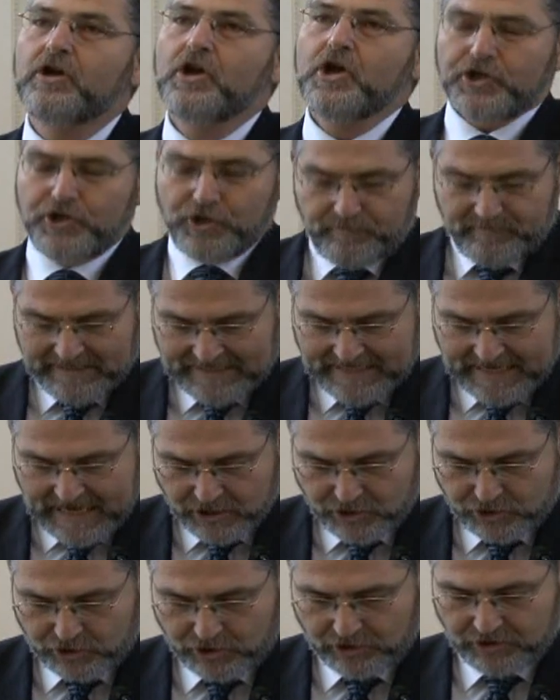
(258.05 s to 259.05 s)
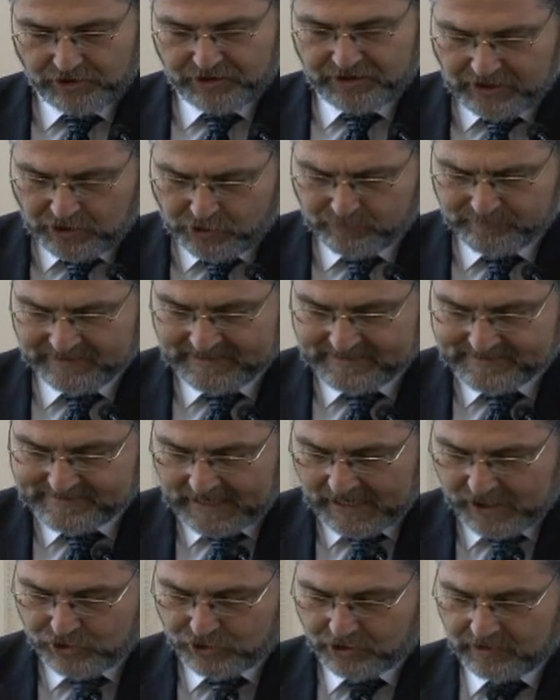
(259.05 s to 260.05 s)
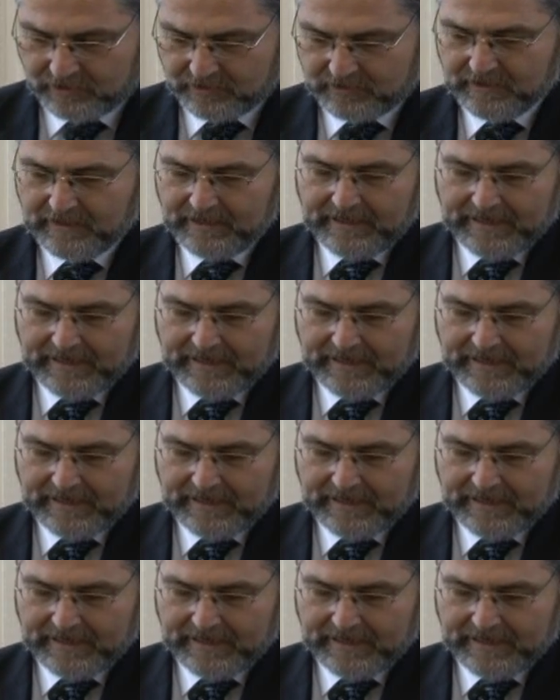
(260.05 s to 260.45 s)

humiliation, dehumanization,